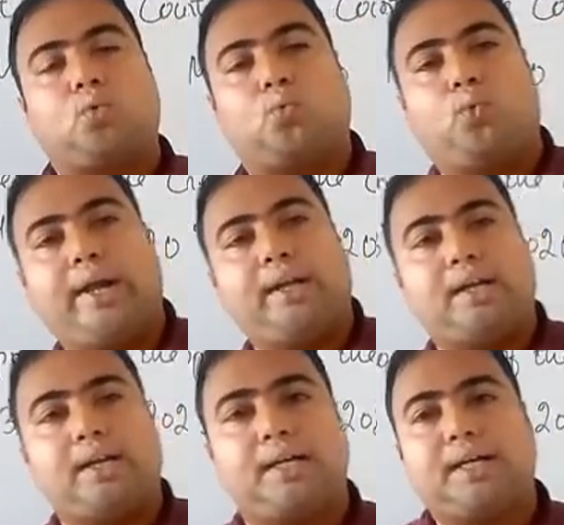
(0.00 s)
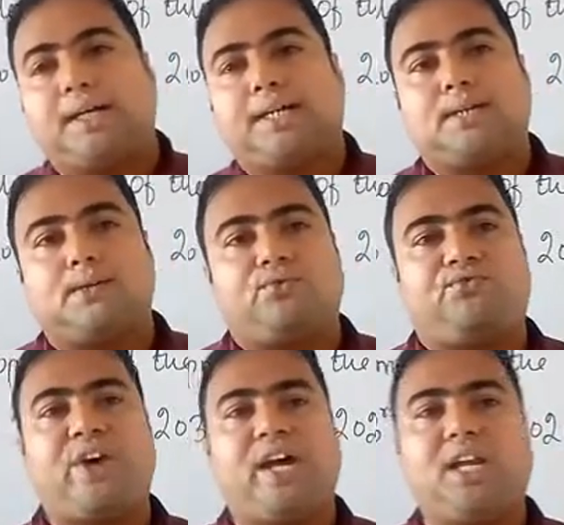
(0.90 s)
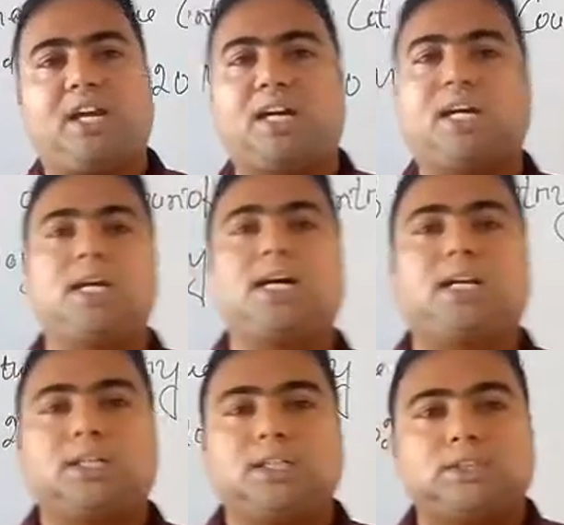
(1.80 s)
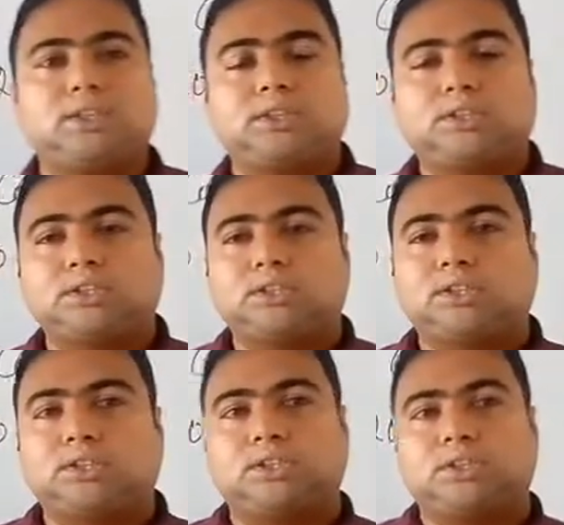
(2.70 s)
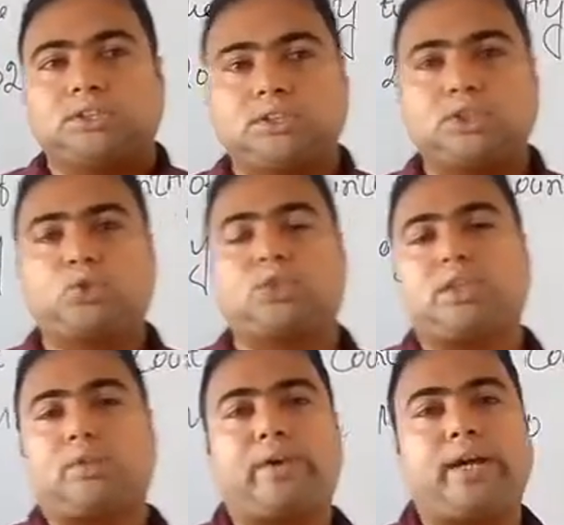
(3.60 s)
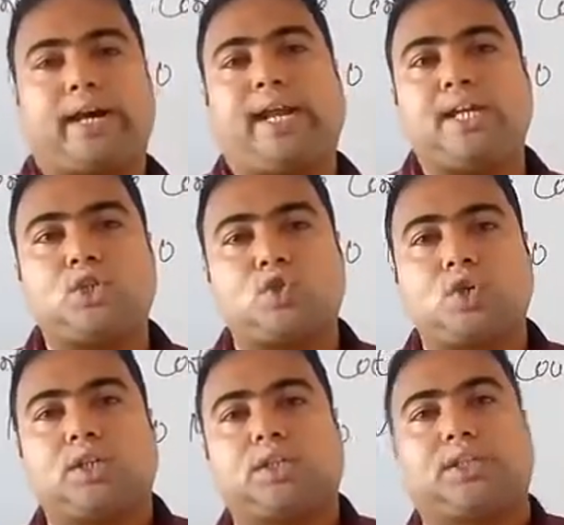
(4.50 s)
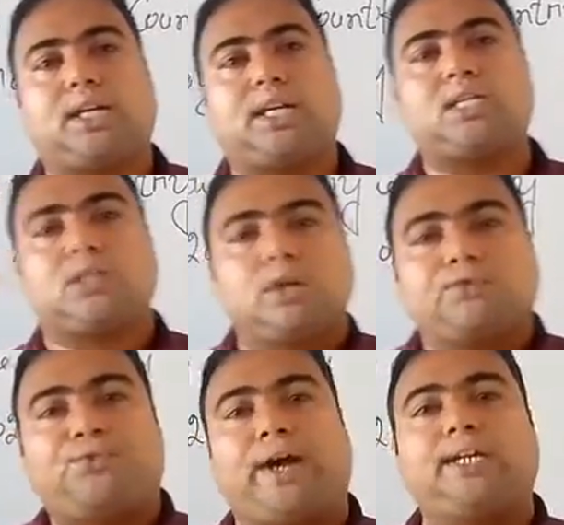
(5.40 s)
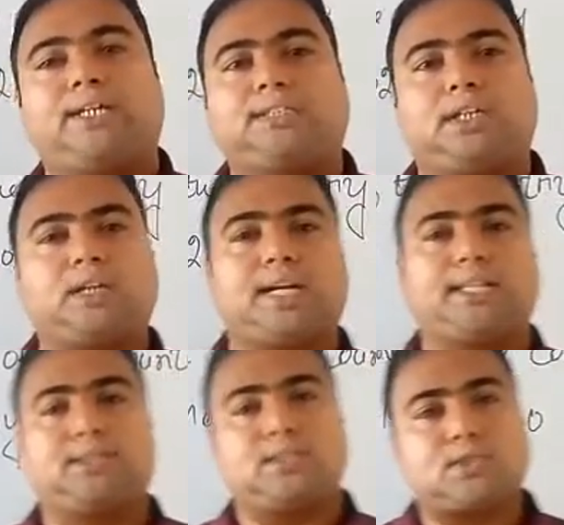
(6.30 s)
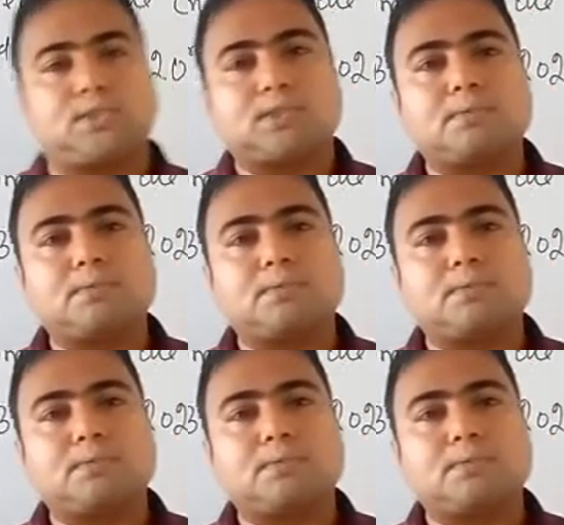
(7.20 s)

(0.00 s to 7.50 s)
One very critical situation will arise, that is financial crisis.